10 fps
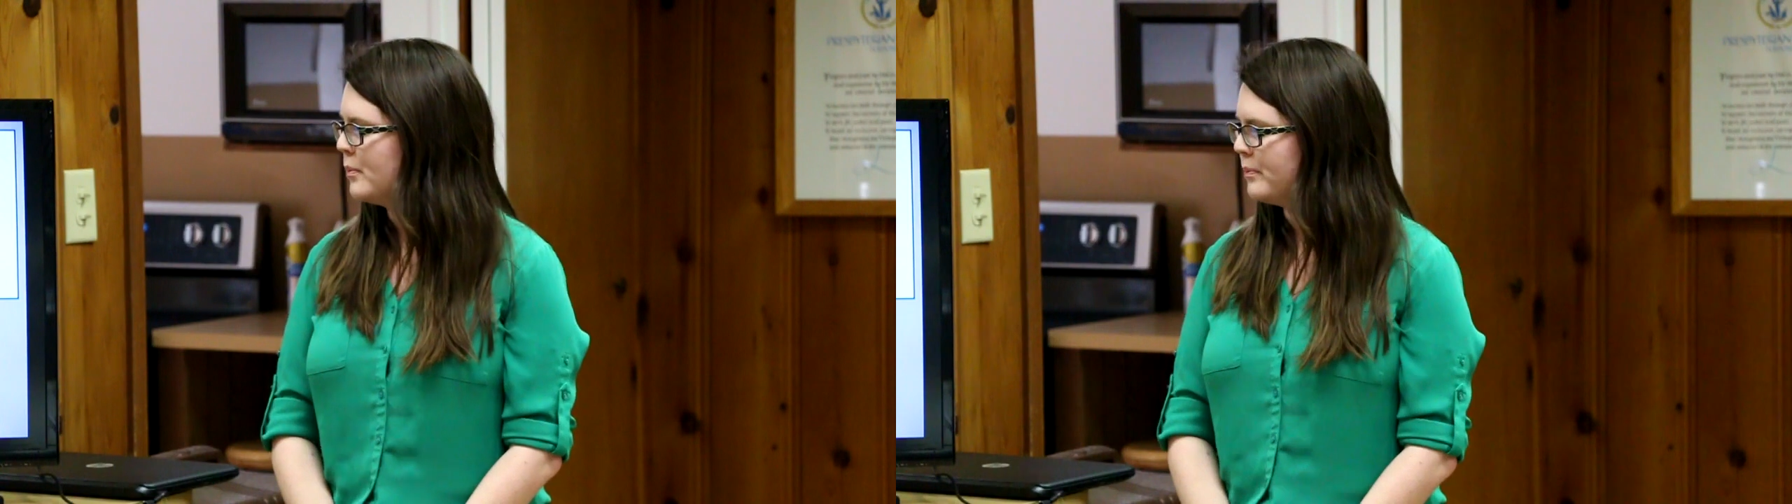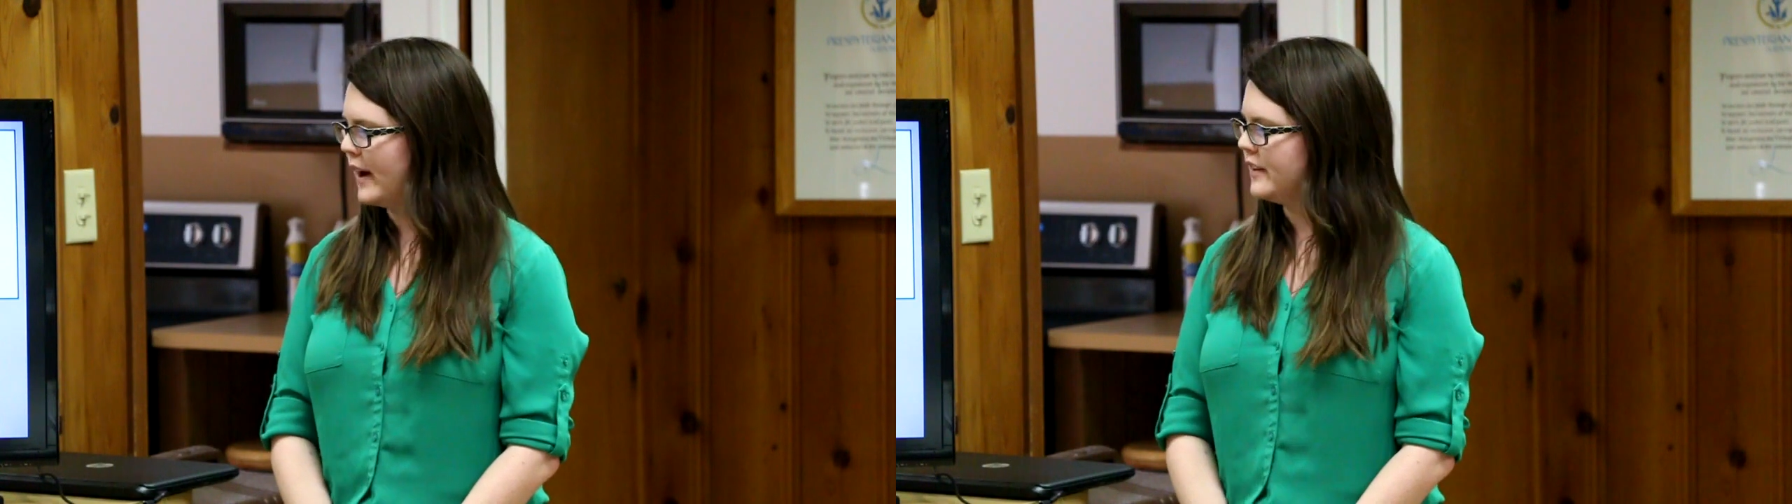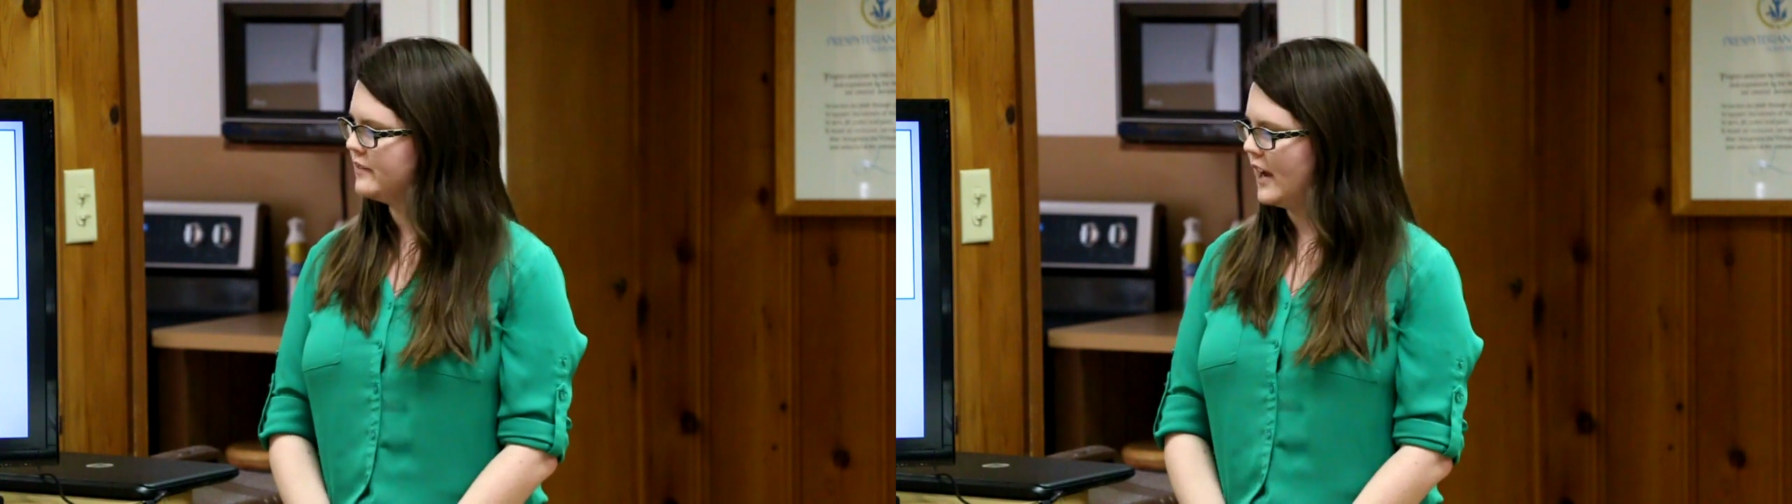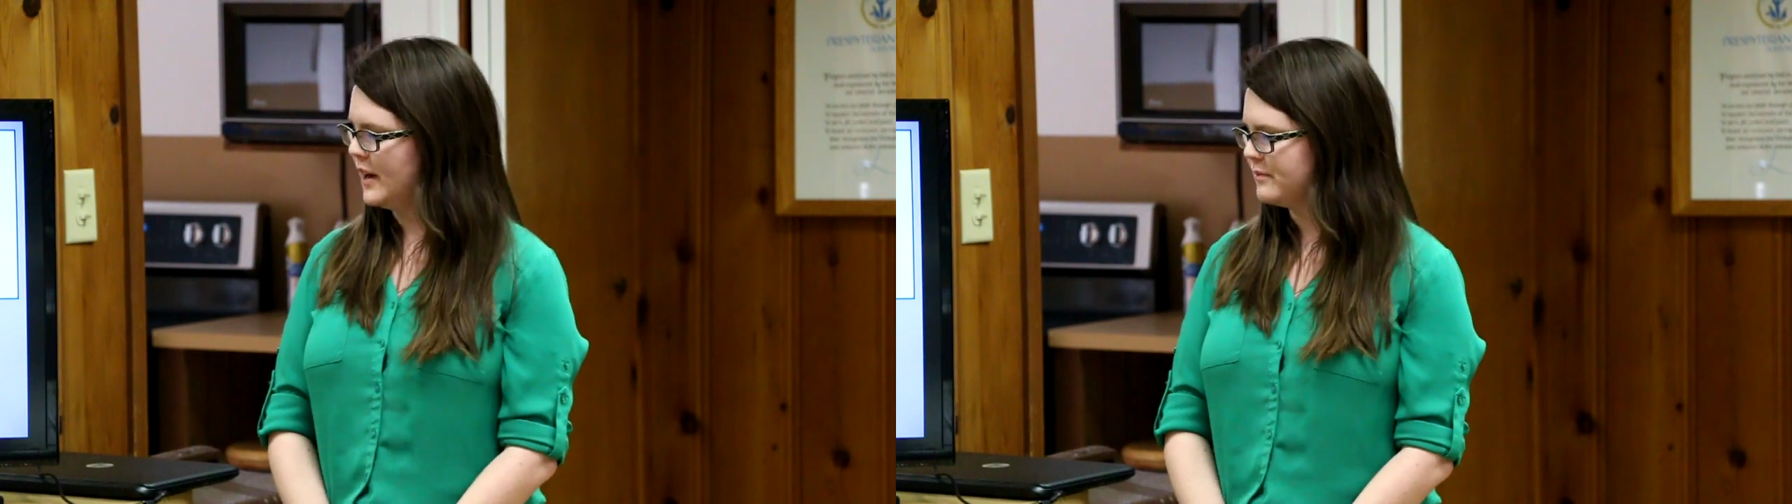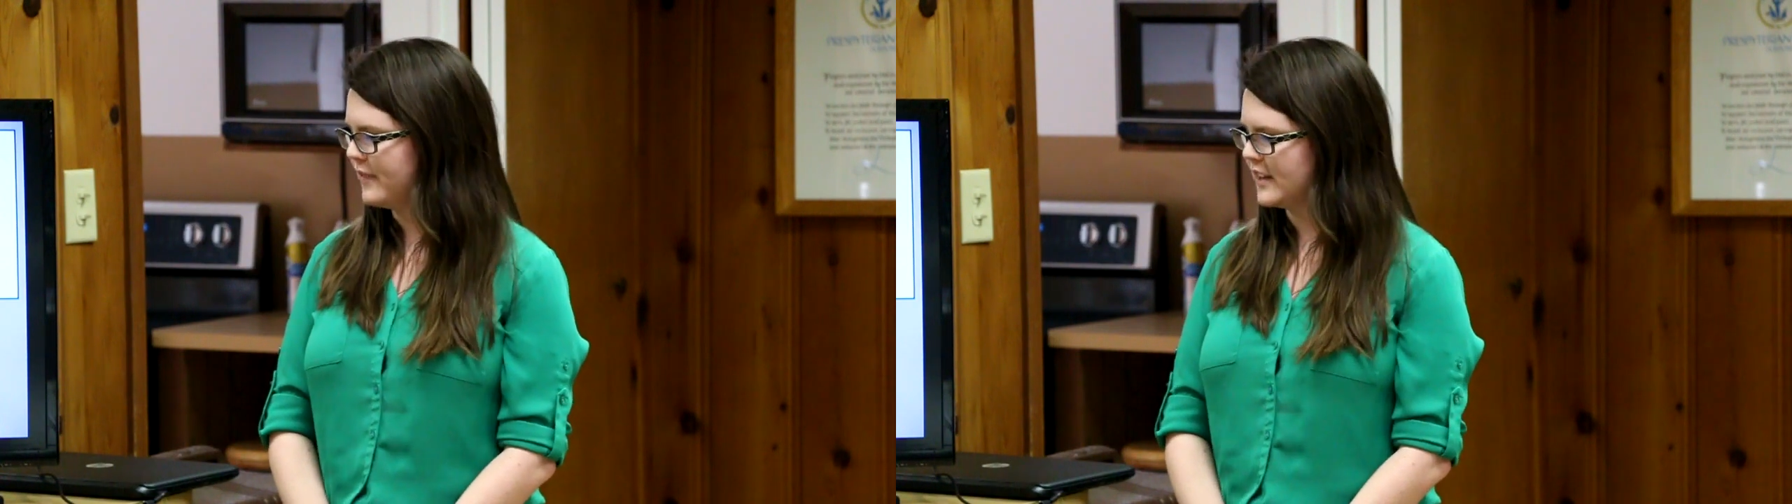But
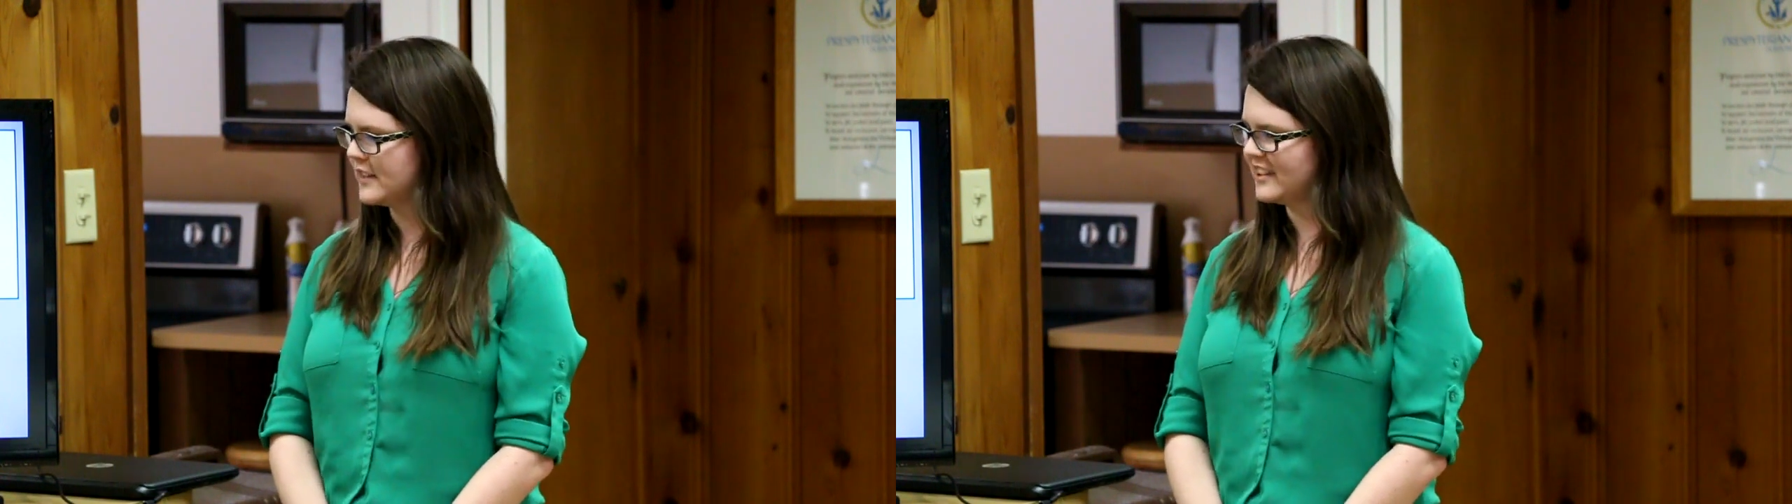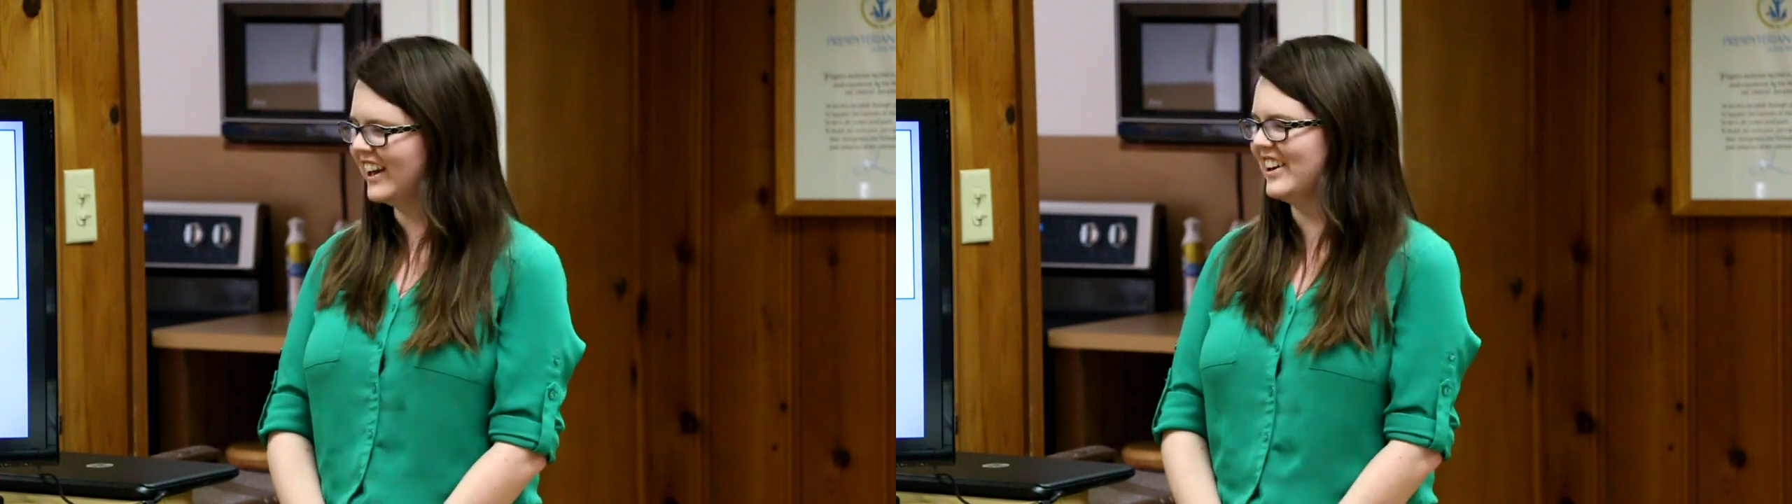yeah, that's